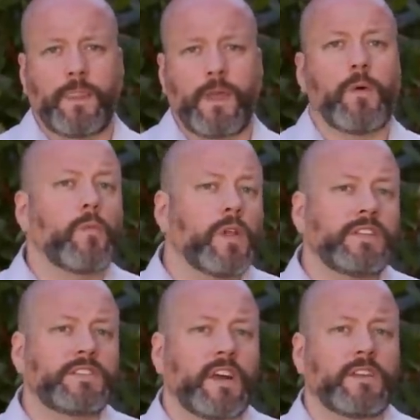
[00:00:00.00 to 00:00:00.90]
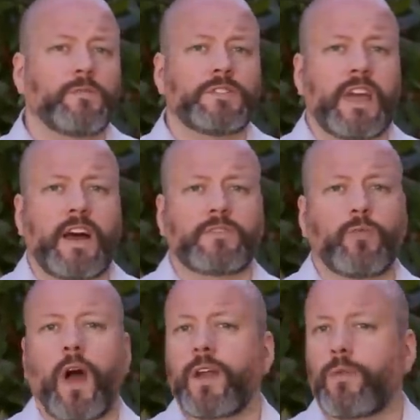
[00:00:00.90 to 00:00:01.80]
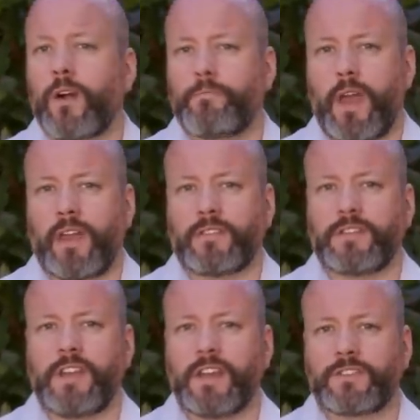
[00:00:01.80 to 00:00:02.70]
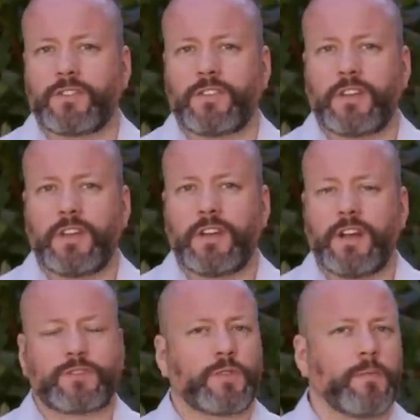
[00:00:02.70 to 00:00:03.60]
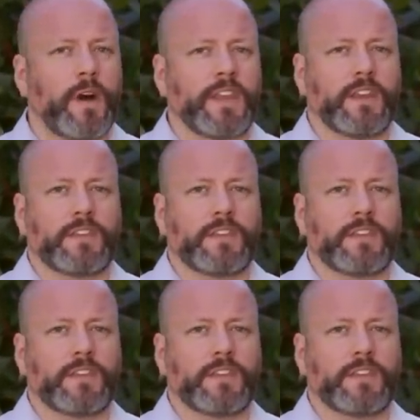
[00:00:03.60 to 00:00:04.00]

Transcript: When Willie Sutton was asked why he robbed banks, he answered, that's where the money